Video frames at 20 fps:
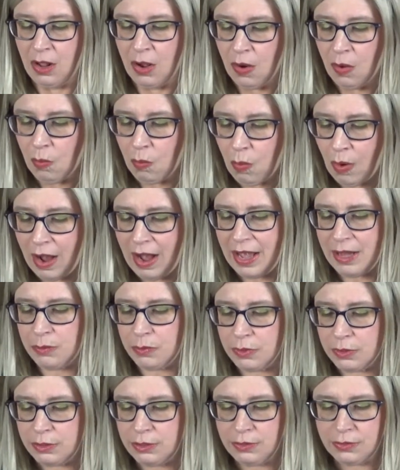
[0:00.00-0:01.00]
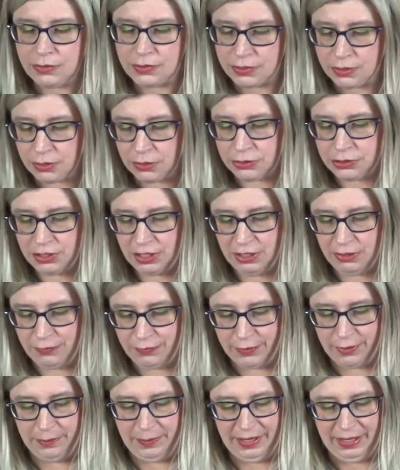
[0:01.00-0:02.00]
"Why were you searching
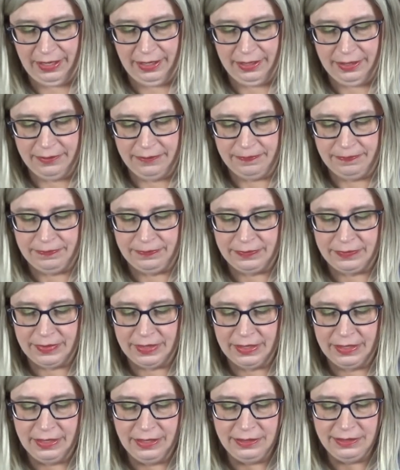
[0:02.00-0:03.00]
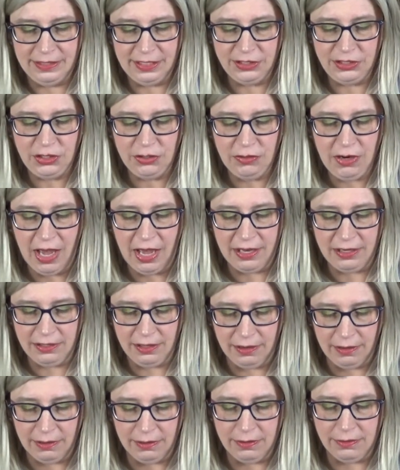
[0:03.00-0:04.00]
for me? Did you not
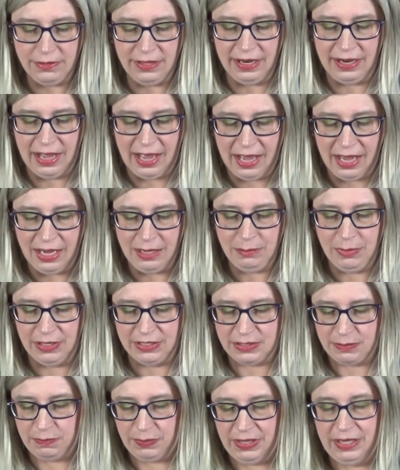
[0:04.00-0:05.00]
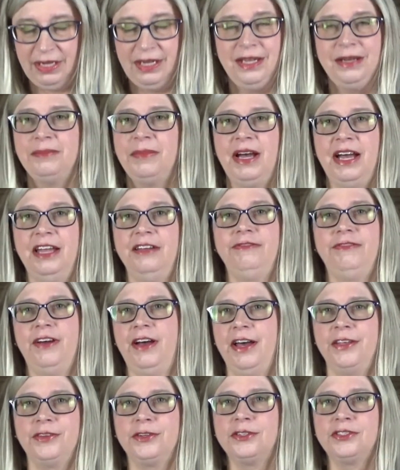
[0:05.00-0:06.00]
know that I must be in my
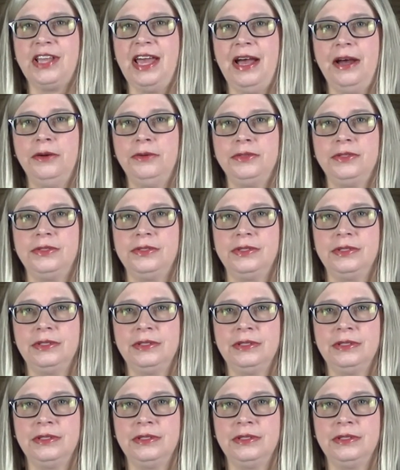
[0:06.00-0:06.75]
Father's house?"